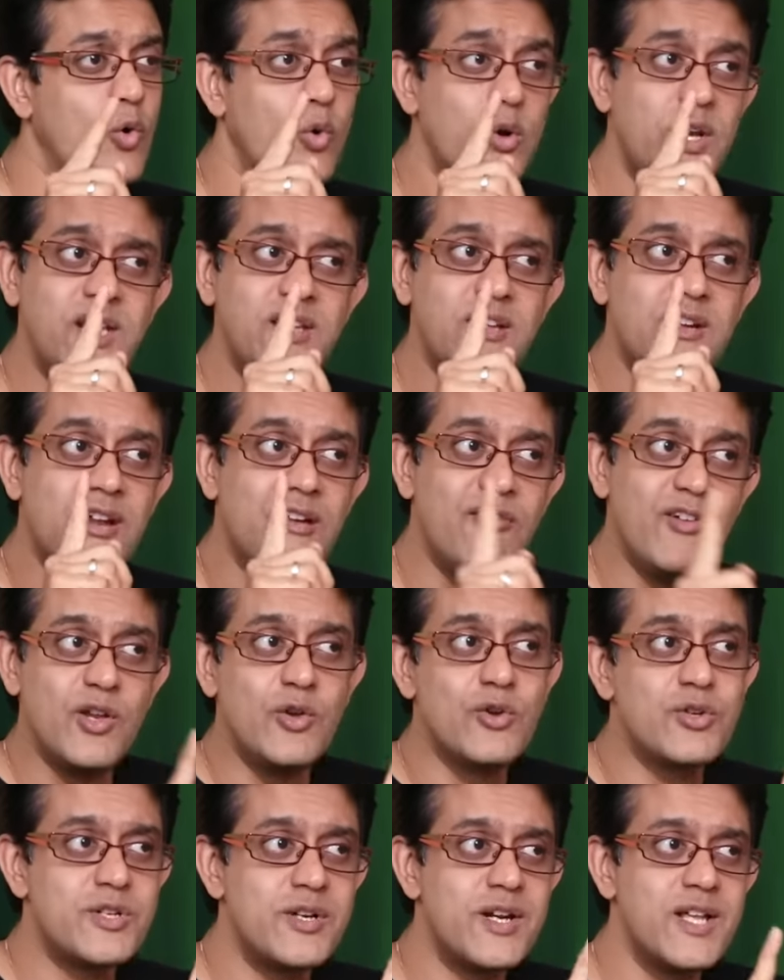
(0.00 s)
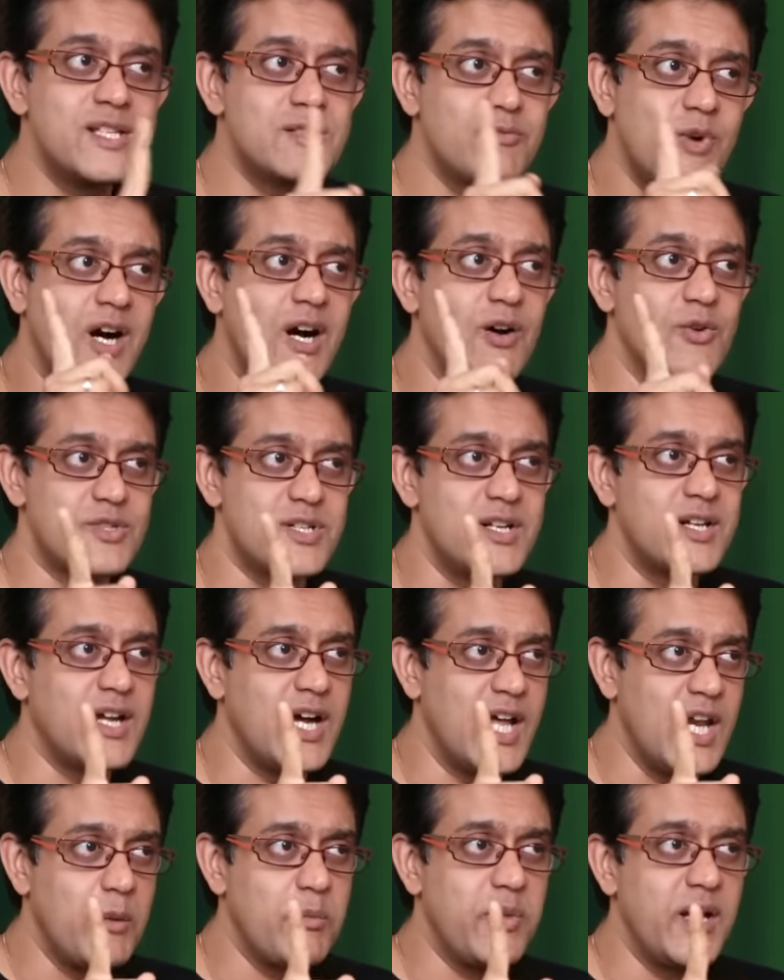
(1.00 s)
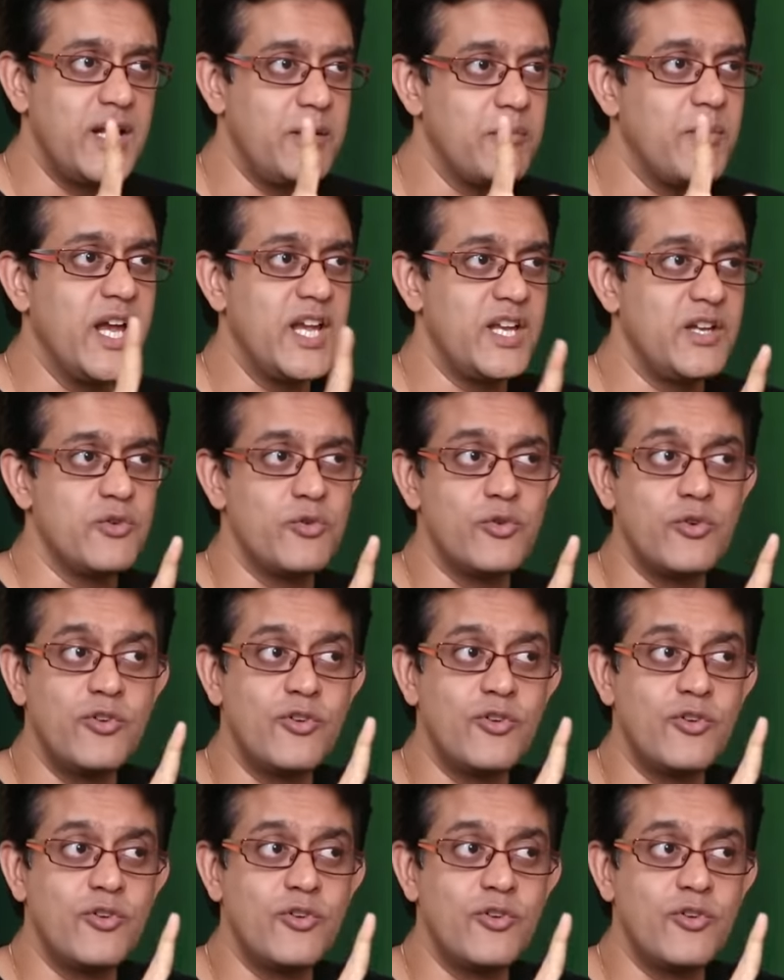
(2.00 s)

only the revolutionaries were housed in Kalapani, mind you.